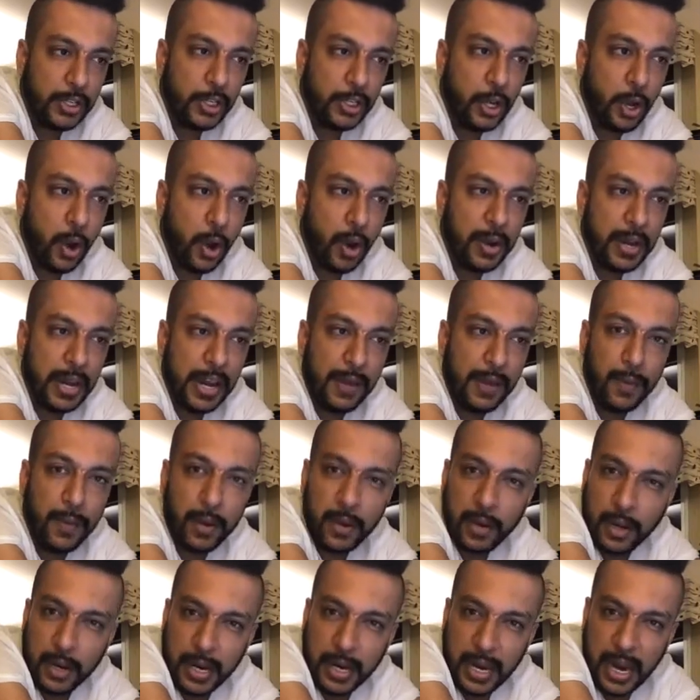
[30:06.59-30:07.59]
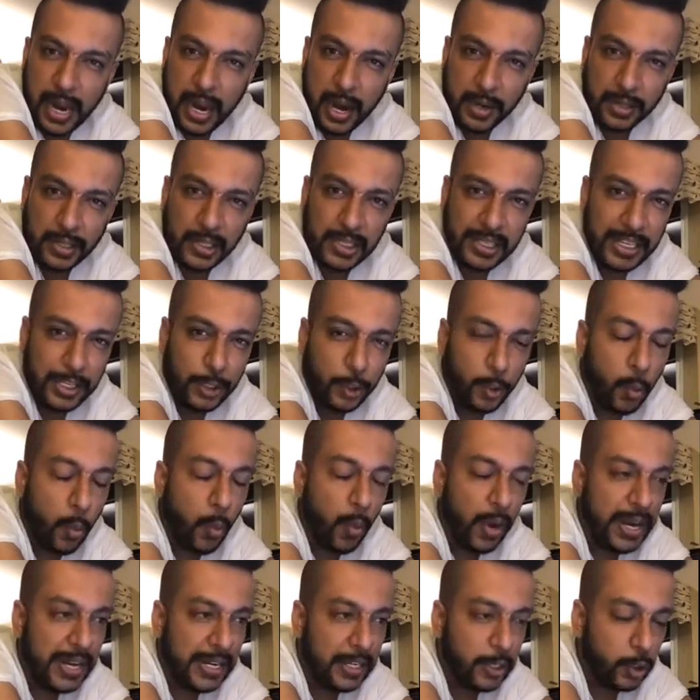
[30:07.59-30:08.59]
It's not even a
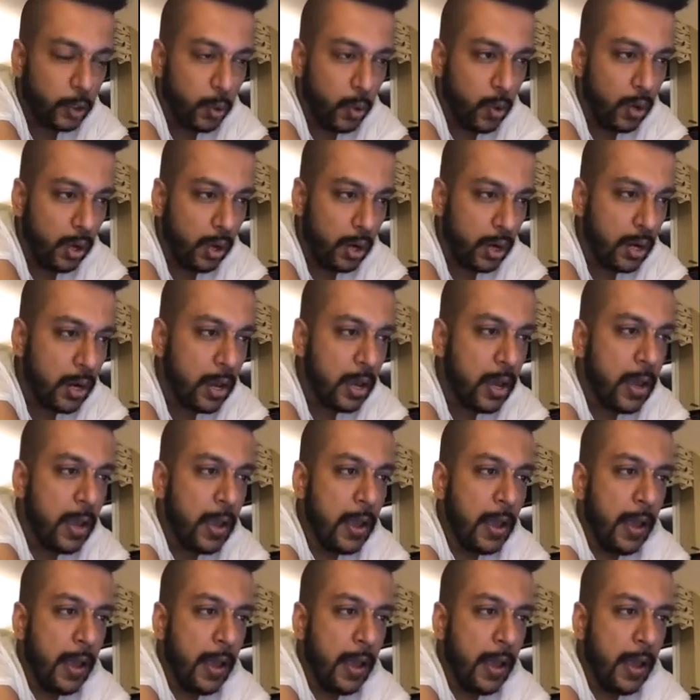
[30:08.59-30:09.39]
ERC20 token.